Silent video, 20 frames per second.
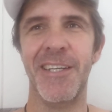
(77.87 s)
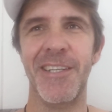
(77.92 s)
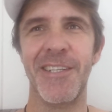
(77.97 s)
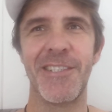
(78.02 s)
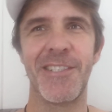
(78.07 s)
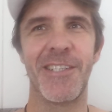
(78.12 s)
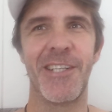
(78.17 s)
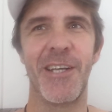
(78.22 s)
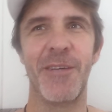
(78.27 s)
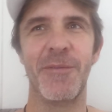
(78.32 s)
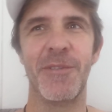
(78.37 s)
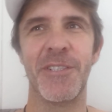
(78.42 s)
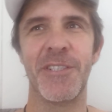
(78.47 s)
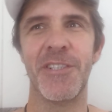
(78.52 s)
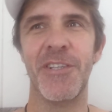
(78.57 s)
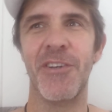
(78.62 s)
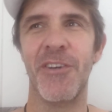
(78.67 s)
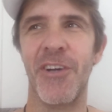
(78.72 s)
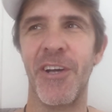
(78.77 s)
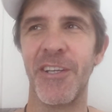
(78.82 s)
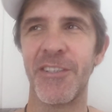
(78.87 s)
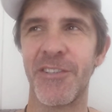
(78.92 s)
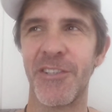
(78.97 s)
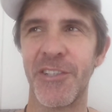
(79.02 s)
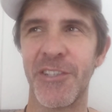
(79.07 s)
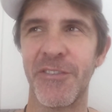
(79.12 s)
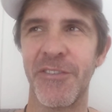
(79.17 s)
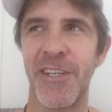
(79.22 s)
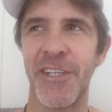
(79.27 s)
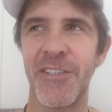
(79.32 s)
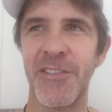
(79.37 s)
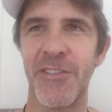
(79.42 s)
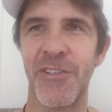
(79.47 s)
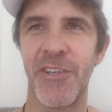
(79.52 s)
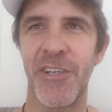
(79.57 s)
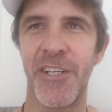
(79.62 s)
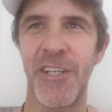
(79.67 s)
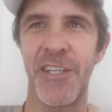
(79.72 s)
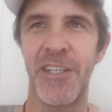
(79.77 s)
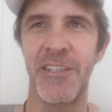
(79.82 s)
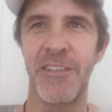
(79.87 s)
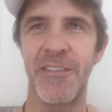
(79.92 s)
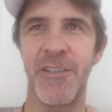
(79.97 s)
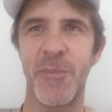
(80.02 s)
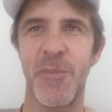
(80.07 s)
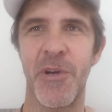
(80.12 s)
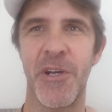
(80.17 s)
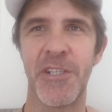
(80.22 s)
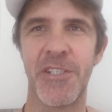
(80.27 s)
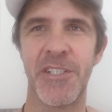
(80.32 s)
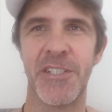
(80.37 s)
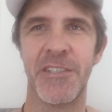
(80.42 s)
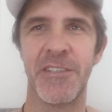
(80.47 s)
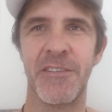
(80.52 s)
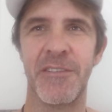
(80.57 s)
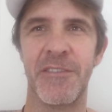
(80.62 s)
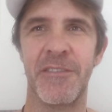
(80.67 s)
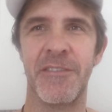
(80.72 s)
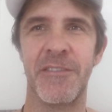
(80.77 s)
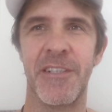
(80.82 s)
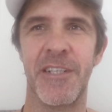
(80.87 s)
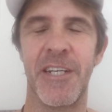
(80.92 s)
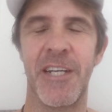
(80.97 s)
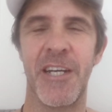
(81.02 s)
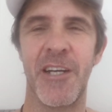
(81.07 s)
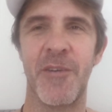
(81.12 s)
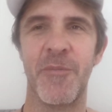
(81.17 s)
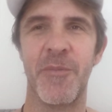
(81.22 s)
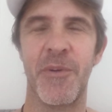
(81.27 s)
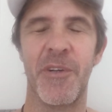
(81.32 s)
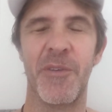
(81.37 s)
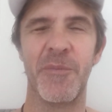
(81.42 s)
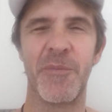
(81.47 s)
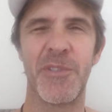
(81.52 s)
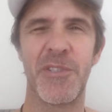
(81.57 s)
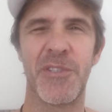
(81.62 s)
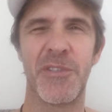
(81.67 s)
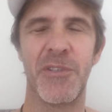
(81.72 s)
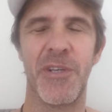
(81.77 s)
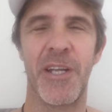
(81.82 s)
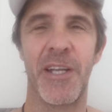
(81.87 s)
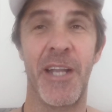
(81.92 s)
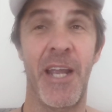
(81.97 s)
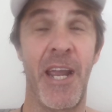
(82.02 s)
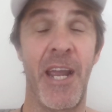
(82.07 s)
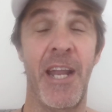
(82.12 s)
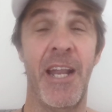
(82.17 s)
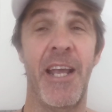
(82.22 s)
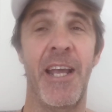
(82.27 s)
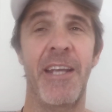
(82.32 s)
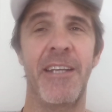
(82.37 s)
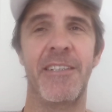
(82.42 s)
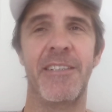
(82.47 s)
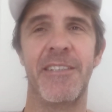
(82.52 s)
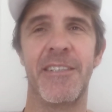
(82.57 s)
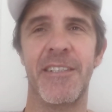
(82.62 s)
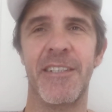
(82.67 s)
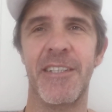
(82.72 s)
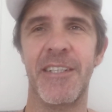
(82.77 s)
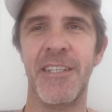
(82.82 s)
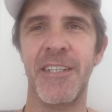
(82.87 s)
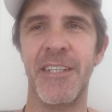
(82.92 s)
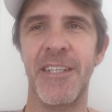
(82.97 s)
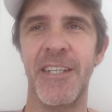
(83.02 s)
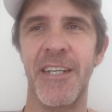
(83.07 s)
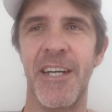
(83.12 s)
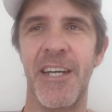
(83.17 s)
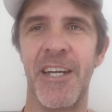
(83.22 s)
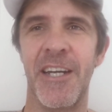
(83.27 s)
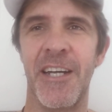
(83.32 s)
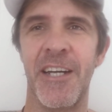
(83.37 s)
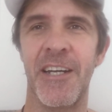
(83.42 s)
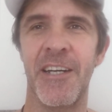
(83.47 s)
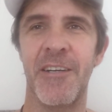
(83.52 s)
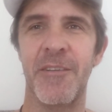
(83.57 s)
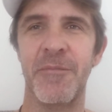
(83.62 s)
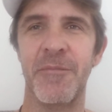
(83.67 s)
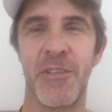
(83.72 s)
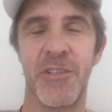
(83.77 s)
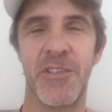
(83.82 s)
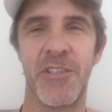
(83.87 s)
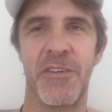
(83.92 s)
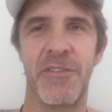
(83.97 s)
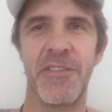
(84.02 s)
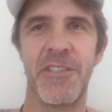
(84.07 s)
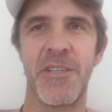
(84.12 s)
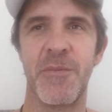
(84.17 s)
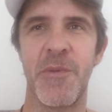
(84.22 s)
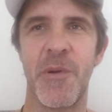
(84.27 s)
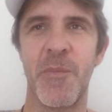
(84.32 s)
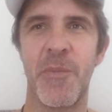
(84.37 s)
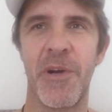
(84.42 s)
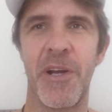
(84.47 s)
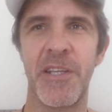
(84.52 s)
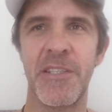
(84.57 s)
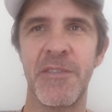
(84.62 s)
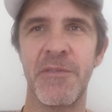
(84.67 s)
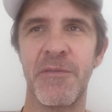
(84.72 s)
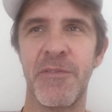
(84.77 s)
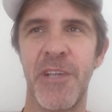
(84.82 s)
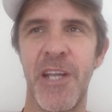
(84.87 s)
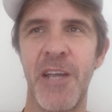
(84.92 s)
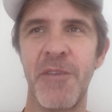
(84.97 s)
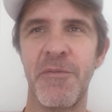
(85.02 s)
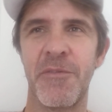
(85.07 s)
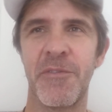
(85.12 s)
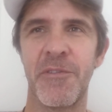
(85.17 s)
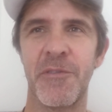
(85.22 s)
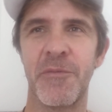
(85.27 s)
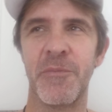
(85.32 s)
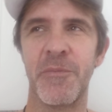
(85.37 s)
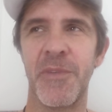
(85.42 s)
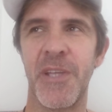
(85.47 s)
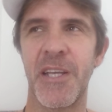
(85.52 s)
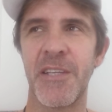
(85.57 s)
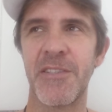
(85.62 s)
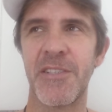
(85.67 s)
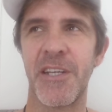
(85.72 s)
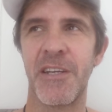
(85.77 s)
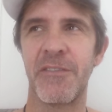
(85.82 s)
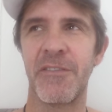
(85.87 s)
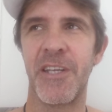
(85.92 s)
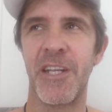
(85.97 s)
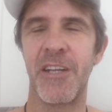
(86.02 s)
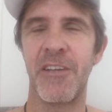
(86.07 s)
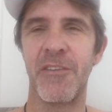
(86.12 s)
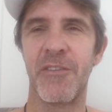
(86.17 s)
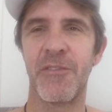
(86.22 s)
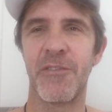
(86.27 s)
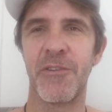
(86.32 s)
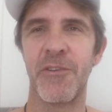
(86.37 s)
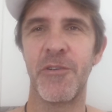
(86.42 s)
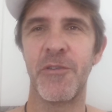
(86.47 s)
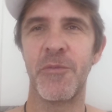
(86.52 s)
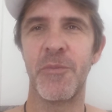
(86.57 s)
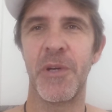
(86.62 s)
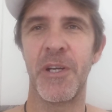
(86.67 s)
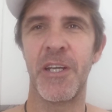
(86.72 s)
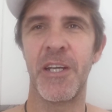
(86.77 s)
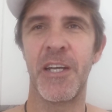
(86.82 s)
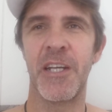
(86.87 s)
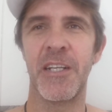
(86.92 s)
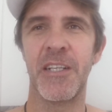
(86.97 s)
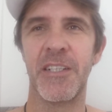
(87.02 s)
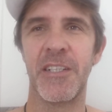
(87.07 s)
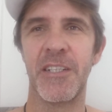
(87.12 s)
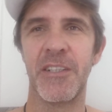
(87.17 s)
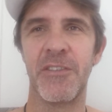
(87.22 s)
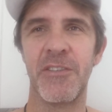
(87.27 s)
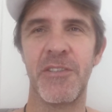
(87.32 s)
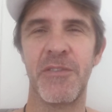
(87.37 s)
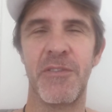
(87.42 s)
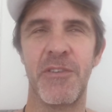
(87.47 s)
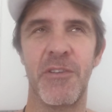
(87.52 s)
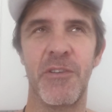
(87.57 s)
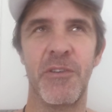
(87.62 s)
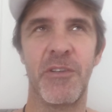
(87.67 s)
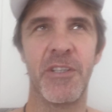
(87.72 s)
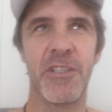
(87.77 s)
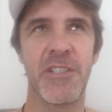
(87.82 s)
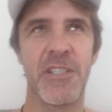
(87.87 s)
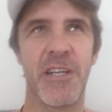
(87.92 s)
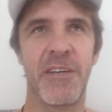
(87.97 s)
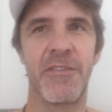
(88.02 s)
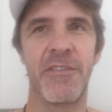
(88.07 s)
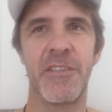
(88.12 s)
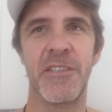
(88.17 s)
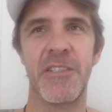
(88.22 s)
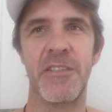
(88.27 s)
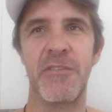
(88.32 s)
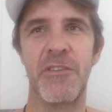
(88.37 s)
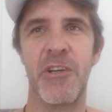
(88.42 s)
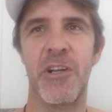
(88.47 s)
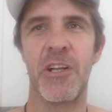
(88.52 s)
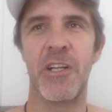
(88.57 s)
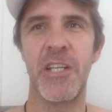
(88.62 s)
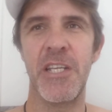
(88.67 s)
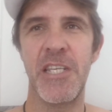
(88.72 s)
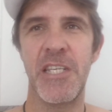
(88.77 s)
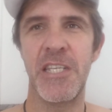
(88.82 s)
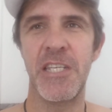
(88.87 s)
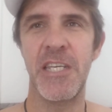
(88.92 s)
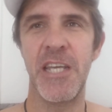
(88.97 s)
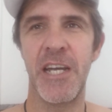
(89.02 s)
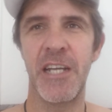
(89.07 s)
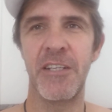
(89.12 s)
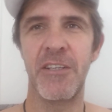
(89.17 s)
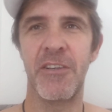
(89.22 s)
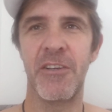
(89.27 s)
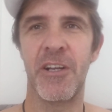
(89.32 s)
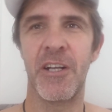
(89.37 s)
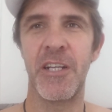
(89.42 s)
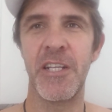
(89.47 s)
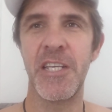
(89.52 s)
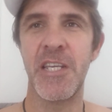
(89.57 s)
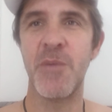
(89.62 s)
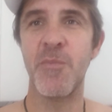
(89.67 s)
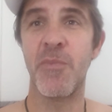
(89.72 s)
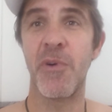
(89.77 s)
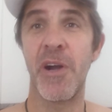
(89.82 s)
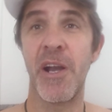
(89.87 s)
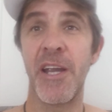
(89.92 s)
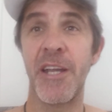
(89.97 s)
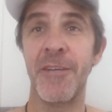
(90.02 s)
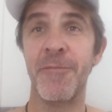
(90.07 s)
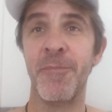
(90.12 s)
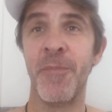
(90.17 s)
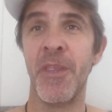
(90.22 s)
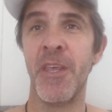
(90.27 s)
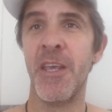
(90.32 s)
sleepless nights, lots of anxiety, depression, and headaches. Because obviously my brain's inflamed from that stuff getting through my gut. Because if you look at stuff as you got a leaky gut, you got a leaky brain.